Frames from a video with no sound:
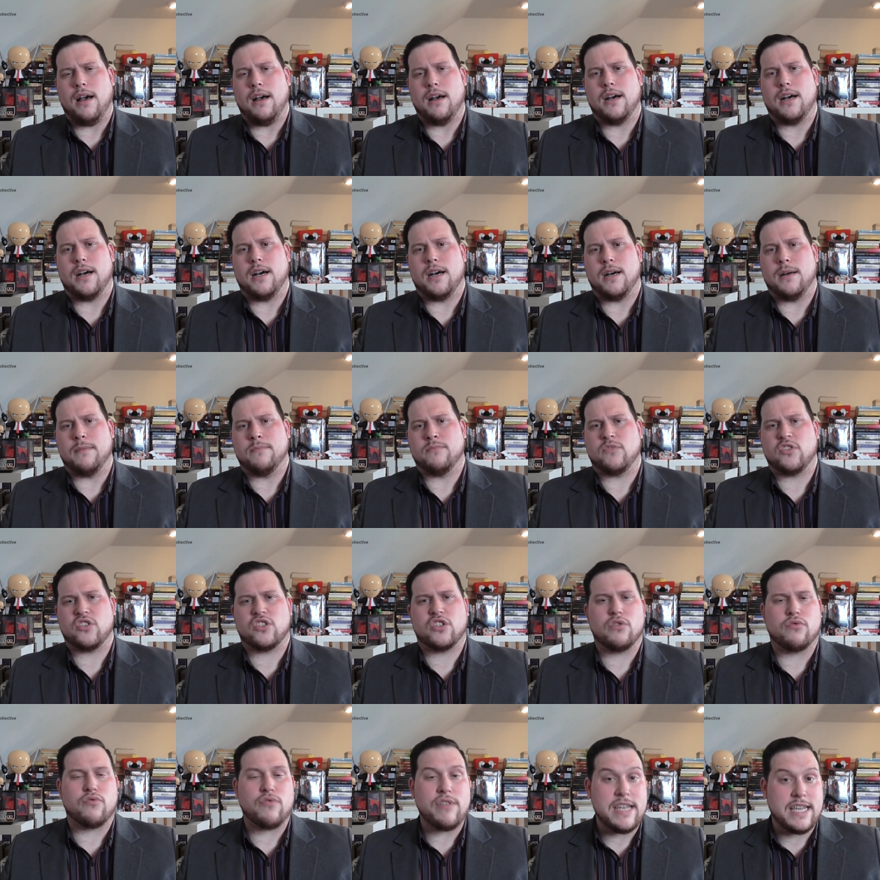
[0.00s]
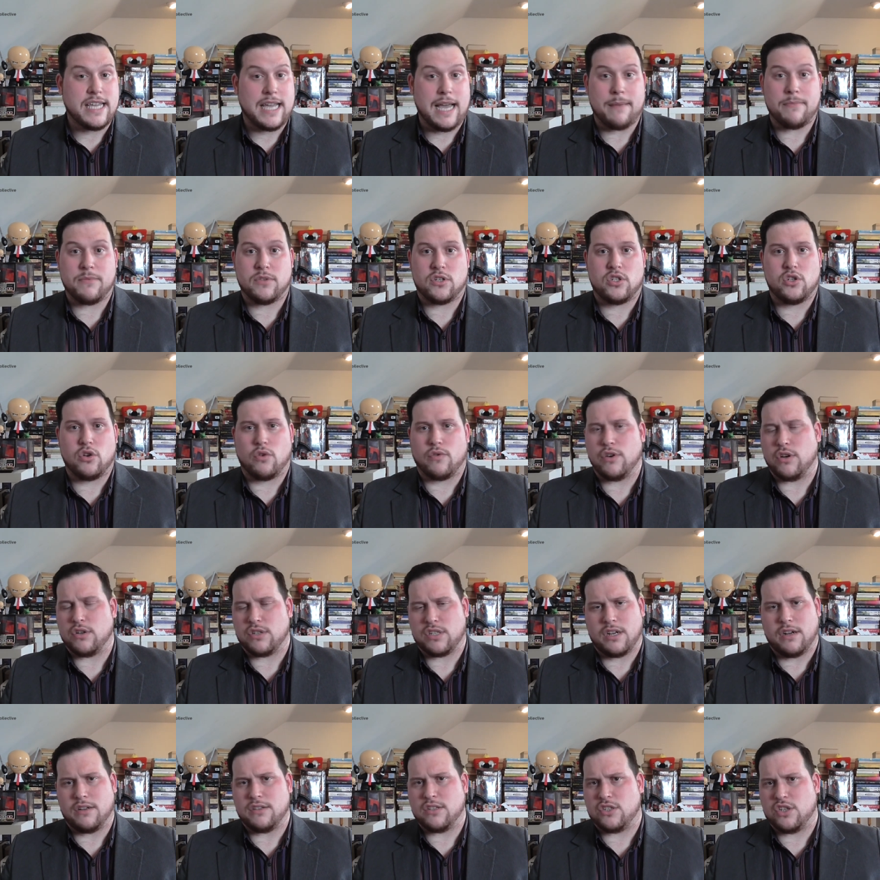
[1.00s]
Um, just to recap the story, not
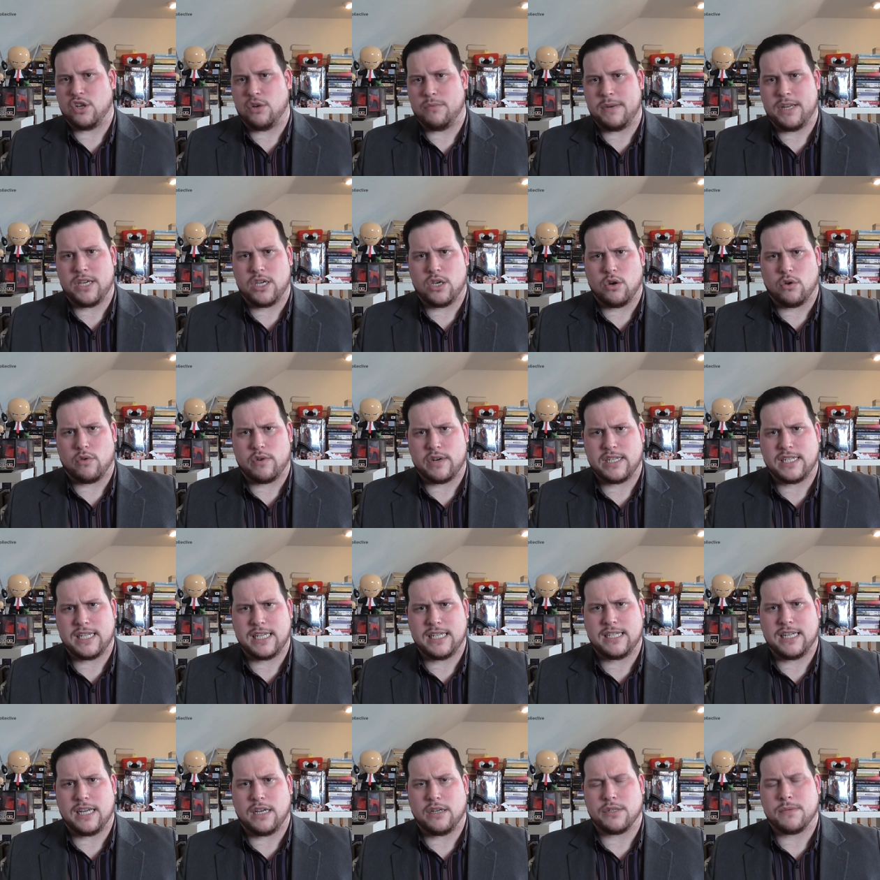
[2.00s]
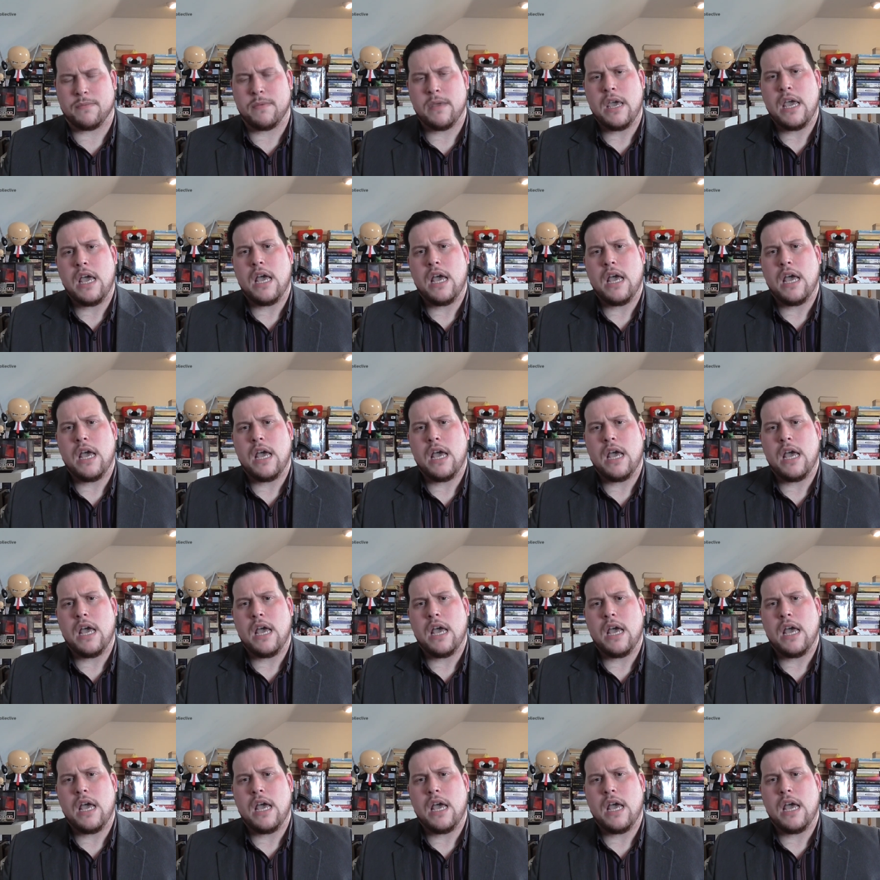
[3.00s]
to go into too many gory details.